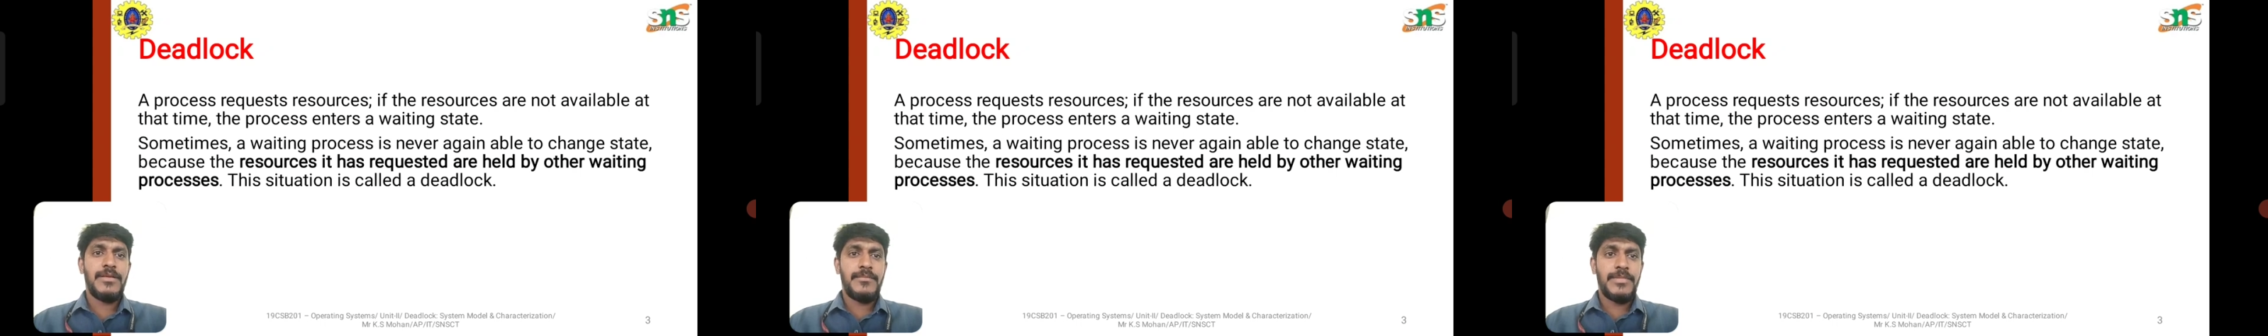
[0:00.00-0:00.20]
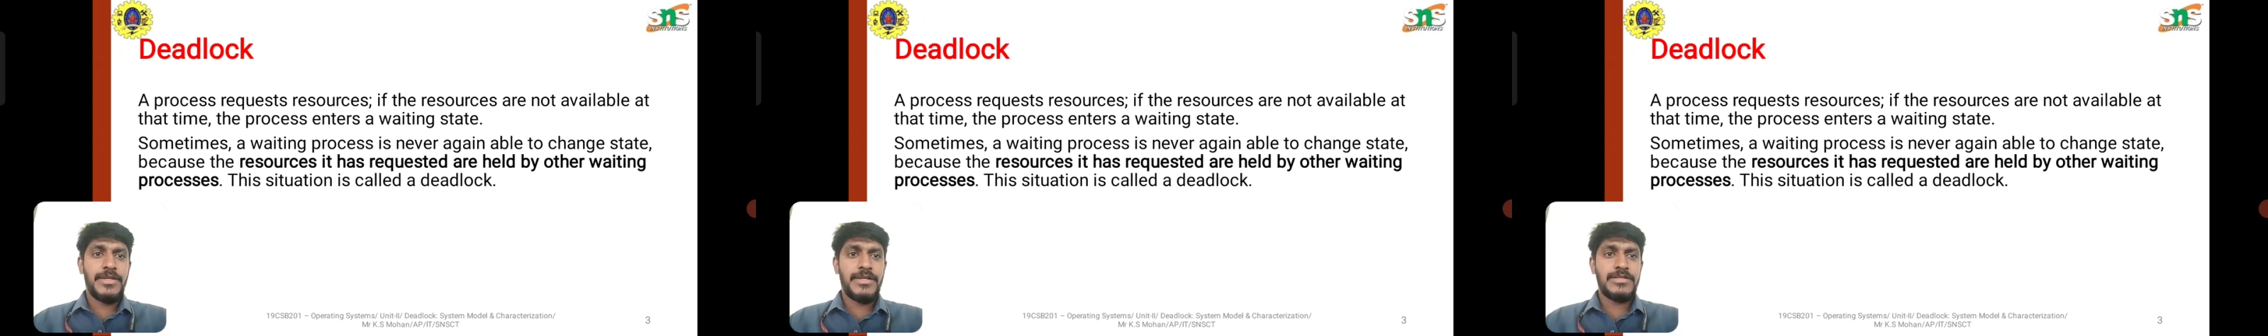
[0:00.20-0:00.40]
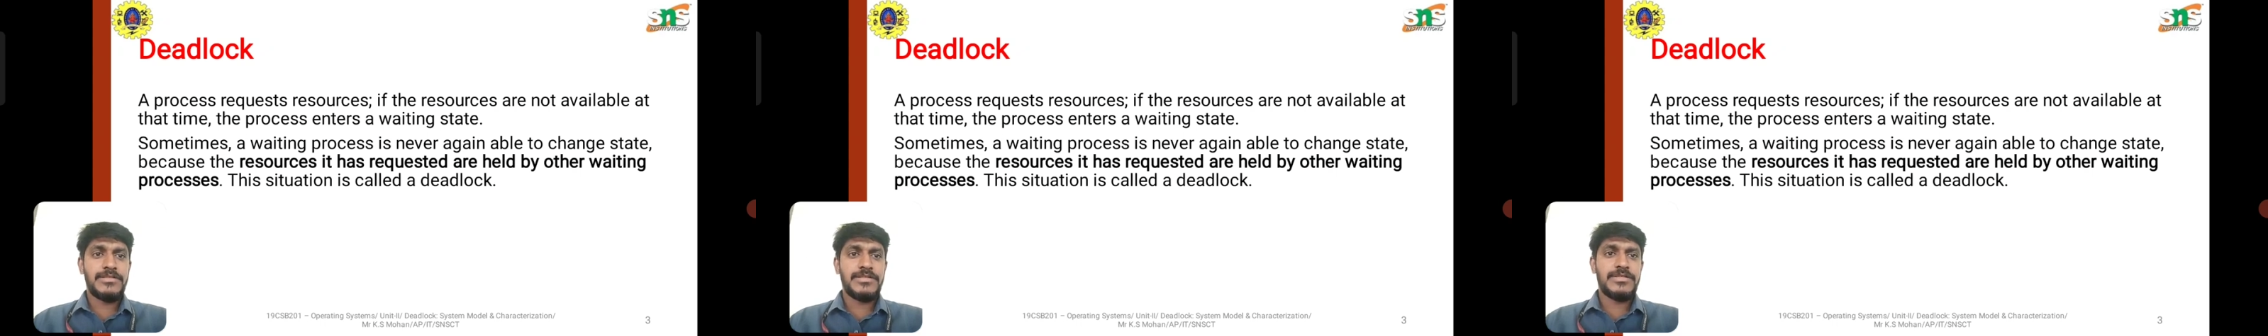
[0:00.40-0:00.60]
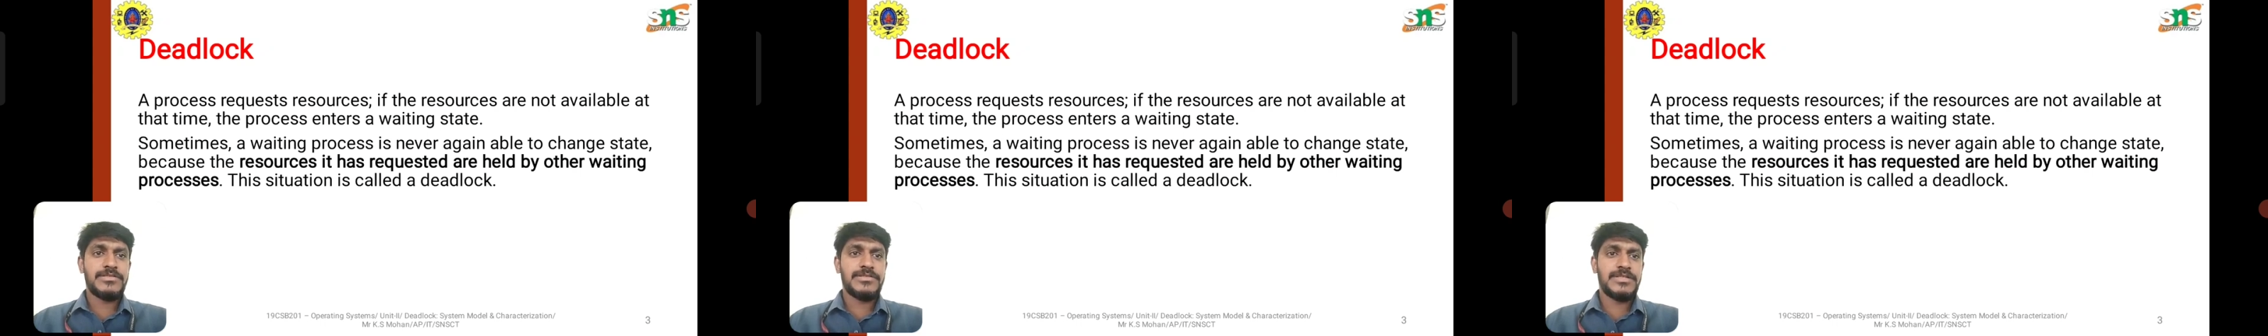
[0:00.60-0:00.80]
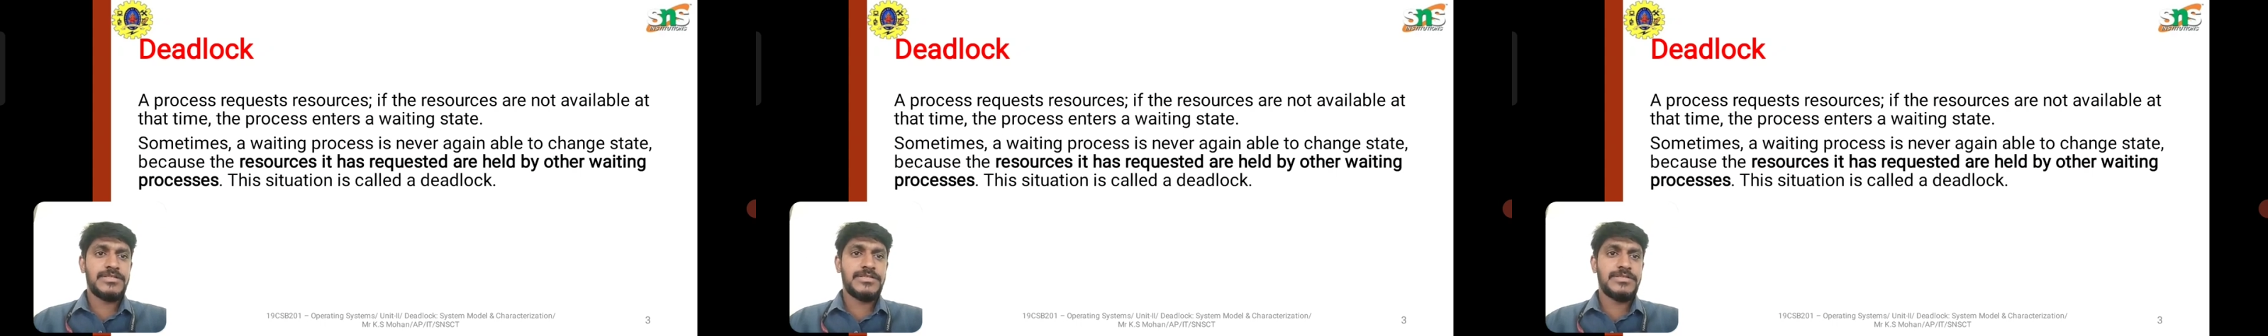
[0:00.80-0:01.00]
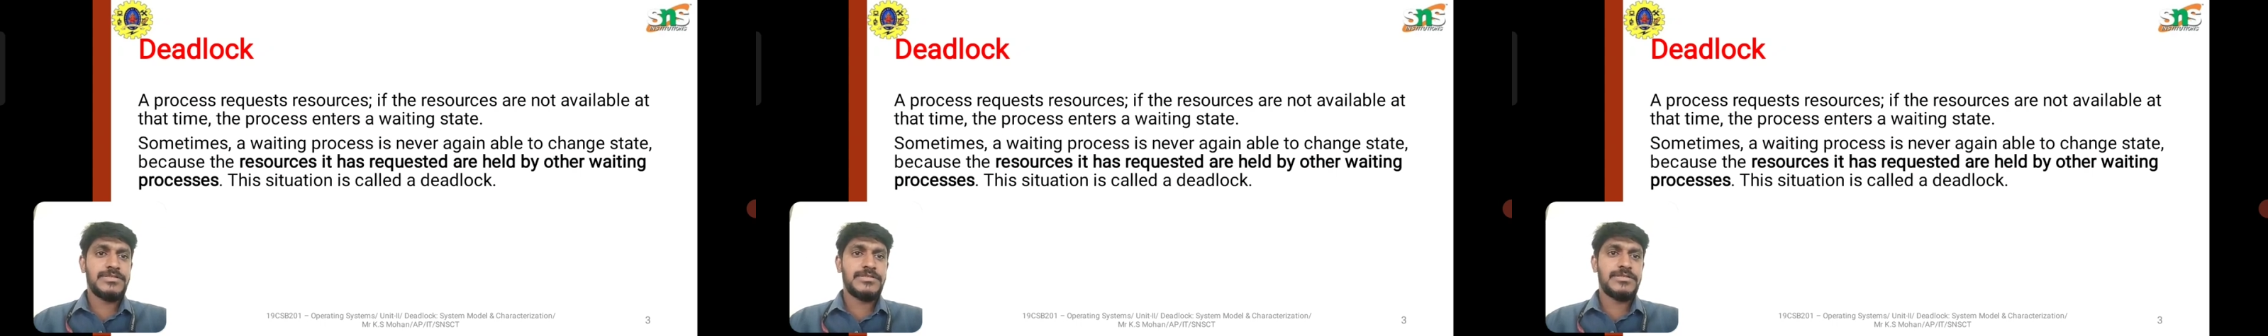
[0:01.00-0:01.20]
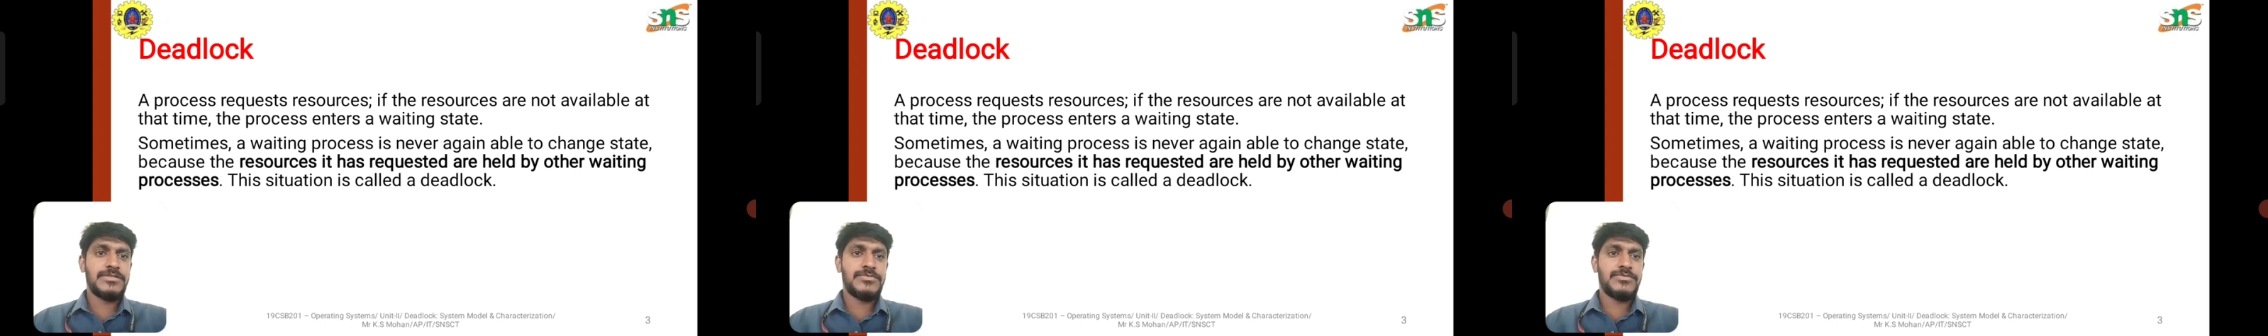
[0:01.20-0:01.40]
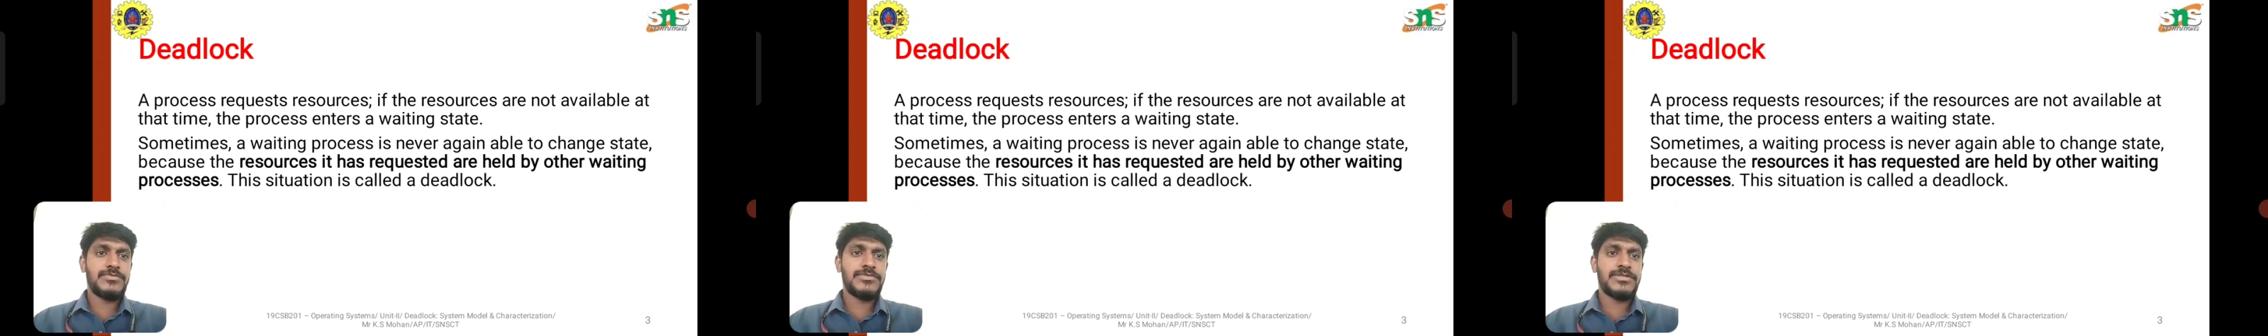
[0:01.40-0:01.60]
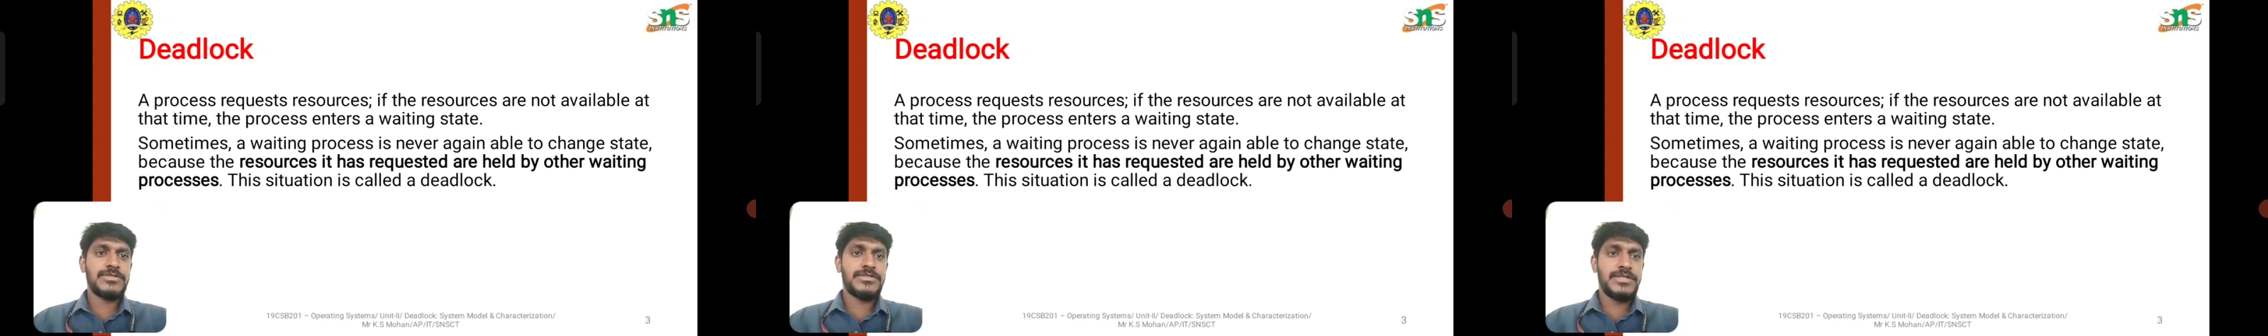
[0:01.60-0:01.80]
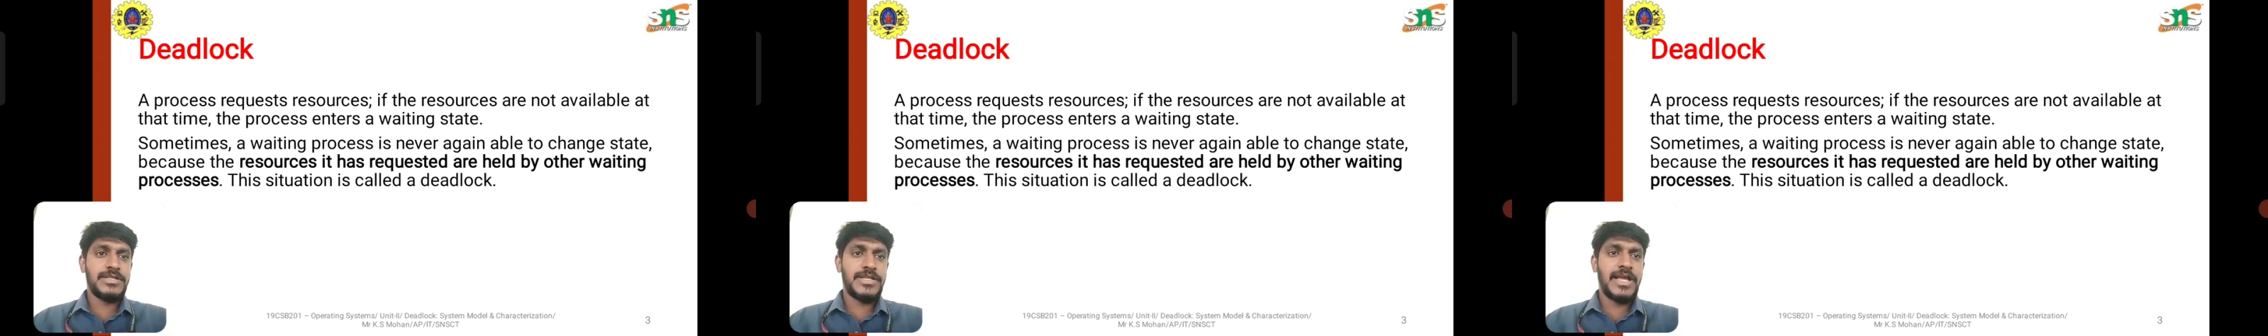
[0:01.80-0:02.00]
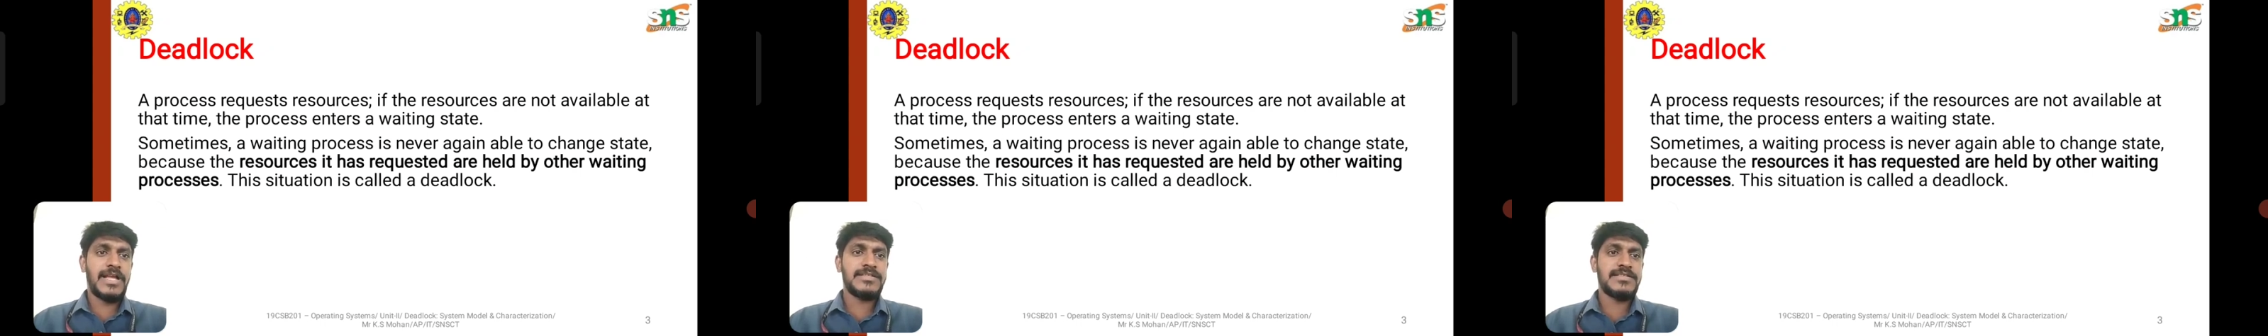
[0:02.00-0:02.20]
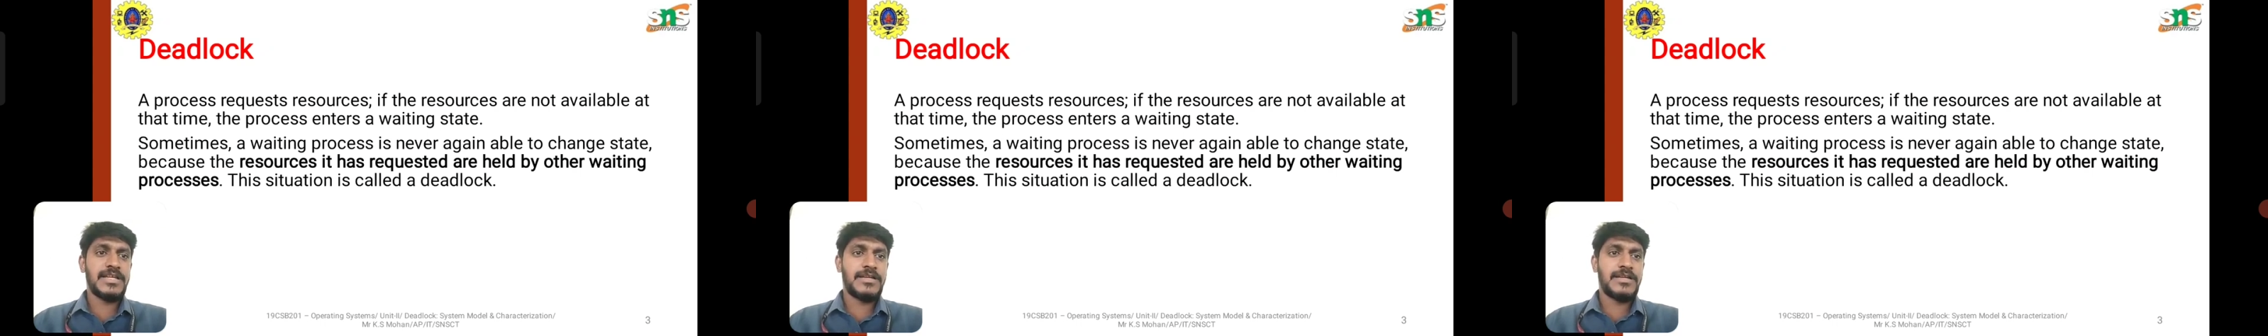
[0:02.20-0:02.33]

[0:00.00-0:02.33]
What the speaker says: because the resources it has